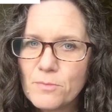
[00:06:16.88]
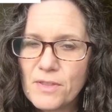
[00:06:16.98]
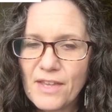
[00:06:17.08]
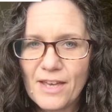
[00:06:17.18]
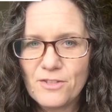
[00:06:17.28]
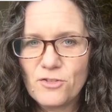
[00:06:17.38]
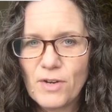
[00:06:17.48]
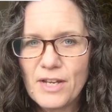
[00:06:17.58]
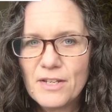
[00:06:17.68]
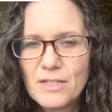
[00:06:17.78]
with
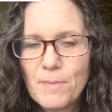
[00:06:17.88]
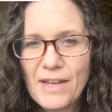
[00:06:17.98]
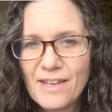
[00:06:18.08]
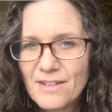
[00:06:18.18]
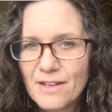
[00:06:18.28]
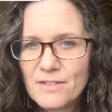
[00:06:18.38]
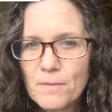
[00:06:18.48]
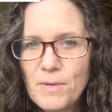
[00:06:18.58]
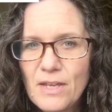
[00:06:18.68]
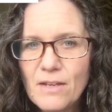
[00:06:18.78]
gastritis by
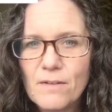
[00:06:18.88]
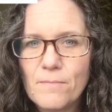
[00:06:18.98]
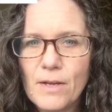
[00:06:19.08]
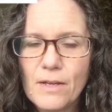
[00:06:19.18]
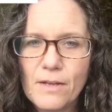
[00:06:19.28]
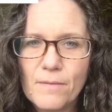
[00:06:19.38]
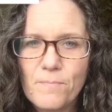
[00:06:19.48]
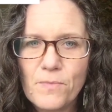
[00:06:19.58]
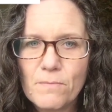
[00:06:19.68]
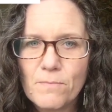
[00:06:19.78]
endoscopy,
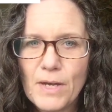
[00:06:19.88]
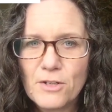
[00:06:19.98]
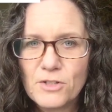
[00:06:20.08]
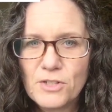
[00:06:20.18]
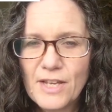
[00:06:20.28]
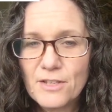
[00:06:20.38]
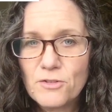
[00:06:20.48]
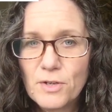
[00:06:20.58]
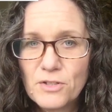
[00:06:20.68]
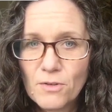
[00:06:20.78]
by your
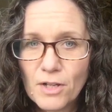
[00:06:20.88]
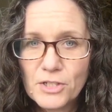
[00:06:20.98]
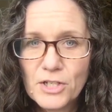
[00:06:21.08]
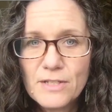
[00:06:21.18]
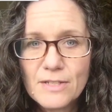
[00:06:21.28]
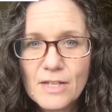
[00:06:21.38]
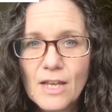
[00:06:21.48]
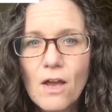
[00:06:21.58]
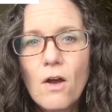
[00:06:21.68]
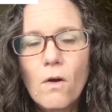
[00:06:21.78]
gastroenterologist,
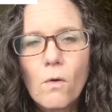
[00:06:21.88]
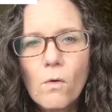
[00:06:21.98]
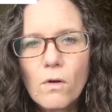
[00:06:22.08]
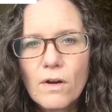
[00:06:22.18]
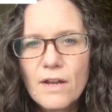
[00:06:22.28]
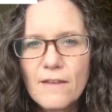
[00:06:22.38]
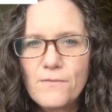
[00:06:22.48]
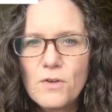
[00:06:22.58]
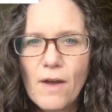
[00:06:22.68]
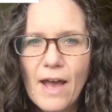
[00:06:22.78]
or
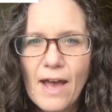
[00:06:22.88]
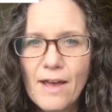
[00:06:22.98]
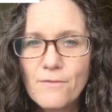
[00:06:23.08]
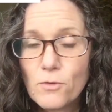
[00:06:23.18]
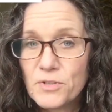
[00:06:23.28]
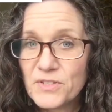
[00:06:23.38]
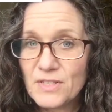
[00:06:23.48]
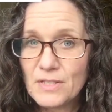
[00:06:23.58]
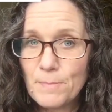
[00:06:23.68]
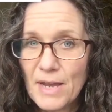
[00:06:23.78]
if you have or
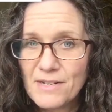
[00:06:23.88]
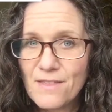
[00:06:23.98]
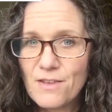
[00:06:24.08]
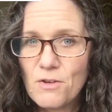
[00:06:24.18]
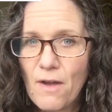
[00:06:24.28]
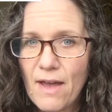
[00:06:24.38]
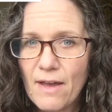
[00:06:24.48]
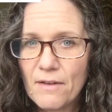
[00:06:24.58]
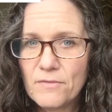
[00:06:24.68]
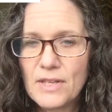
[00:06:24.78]
suspect that you
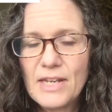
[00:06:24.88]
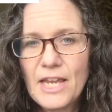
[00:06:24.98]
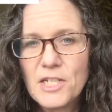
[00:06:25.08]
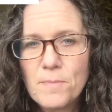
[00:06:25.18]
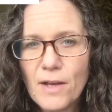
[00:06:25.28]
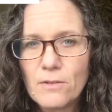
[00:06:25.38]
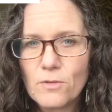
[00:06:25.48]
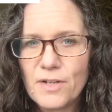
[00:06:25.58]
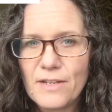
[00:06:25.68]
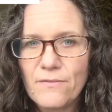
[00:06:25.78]
have an H.
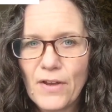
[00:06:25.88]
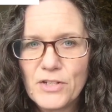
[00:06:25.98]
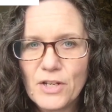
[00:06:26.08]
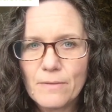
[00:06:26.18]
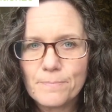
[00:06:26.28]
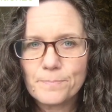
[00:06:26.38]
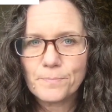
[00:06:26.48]
pylori infection.